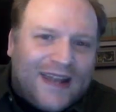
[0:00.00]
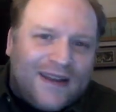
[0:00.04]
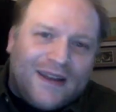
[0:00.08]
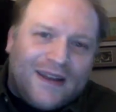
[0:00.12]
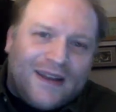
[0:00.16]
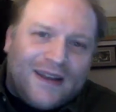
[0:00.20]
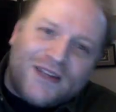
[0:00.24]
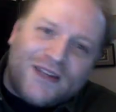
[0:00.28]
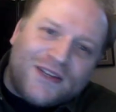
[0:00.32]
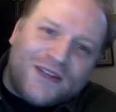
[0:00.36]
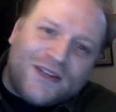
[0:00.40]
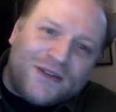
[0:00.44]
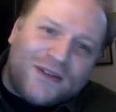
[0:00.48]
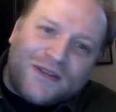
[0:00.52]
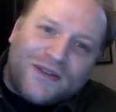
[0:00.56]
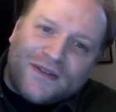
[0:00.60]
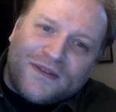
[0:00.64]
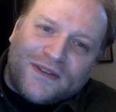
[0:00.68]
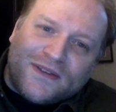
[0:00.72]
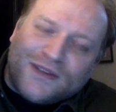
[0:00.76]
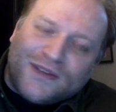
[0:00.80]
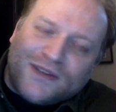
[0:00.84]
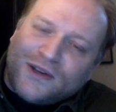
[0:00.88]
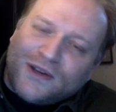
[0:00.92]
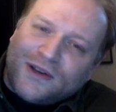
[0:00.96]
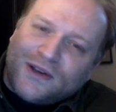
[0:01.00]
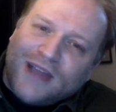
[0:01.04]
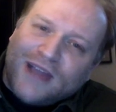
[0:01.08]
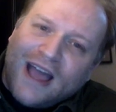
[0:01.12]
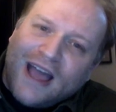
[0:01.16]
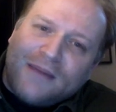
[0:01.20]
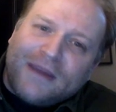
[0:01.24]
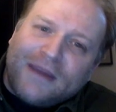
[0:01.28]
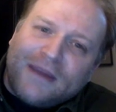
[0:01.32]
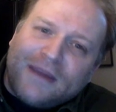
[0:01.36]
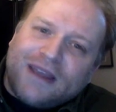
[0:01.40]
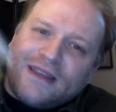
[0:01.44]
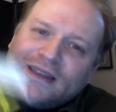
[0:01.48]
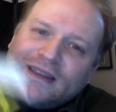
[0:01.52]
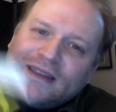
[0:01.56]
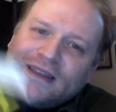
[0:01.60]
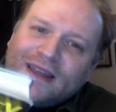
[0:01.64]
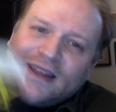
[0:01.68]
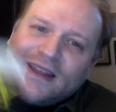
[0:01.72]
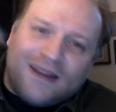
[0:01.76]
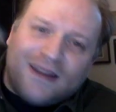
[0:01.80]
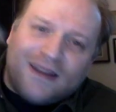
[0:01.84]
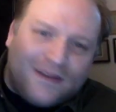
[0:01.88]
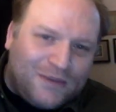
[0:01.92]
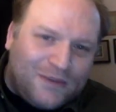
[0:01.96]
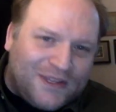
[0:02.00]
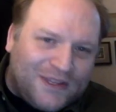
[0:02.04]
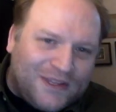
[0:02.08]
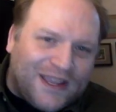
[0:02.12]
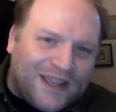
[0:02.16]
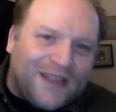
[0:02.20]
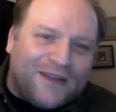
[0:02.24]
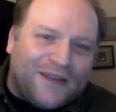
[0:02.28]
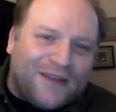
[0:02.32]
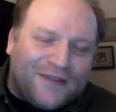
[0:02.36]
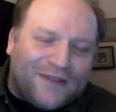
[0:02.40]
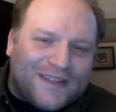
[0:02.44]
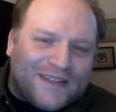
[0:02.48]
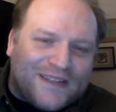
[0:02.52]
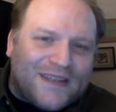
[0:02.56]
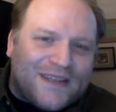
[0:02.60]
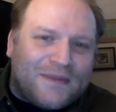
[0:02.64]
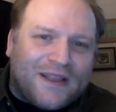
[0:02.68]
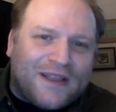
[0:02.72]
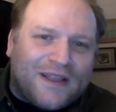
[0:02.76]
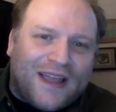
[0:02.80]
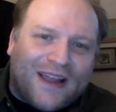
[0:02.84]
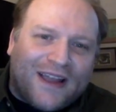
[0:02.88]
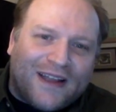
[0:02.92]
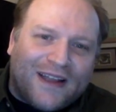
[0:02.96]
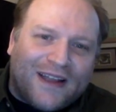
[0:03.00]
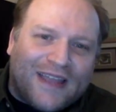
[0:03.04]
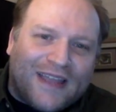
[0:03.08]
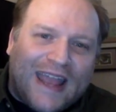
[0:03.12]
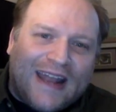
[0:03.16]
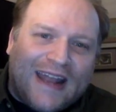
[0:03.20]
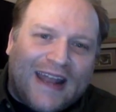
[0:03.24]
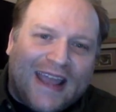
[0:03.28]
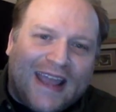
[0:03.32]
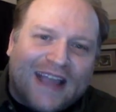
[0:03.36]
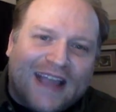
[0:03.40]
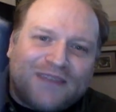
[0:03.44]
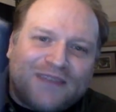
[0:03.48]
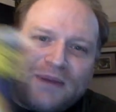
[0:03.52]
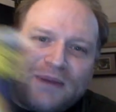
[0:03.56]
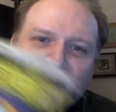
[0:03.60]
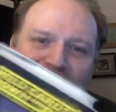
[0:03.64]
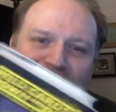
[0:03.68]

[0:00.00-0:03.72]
issues of a certain comic, and particularly if it's something like Uncanny X-Men,